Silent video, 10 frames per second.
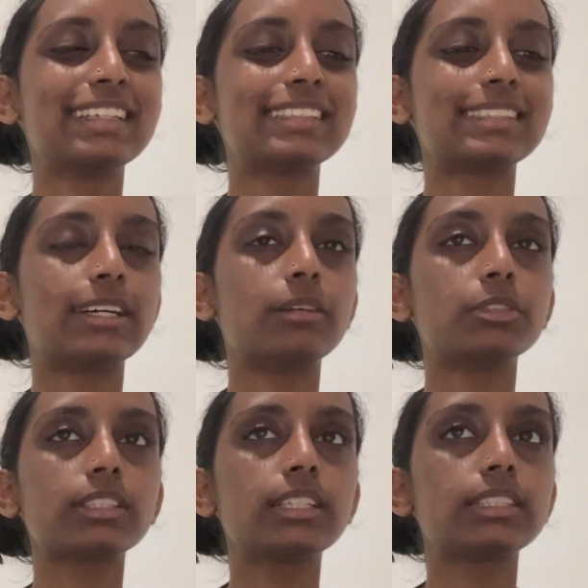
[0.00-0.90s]
So I'm
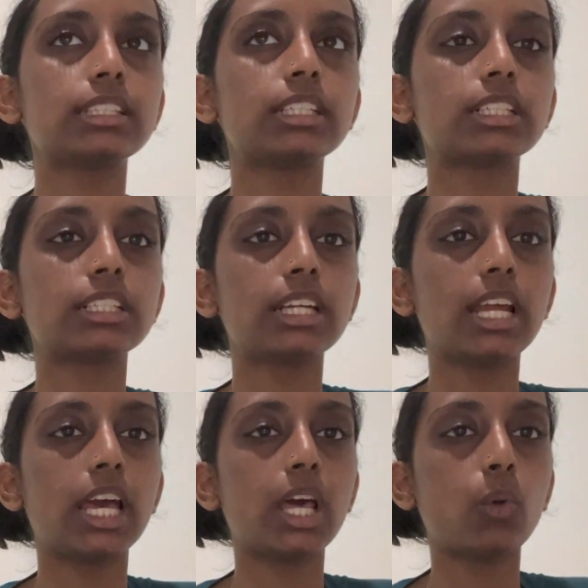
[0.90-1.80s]
just gonna sit here
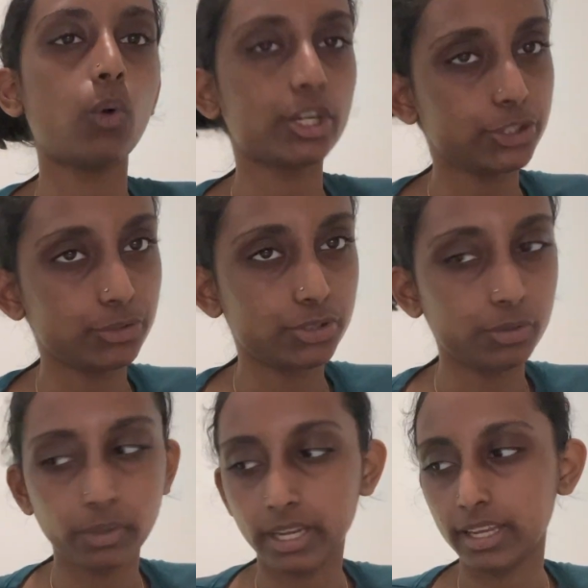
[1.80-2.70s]
and watch YouTube
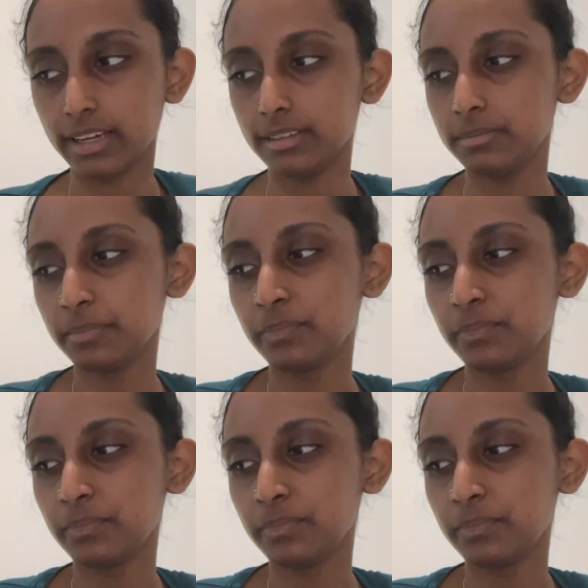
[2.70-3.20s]
and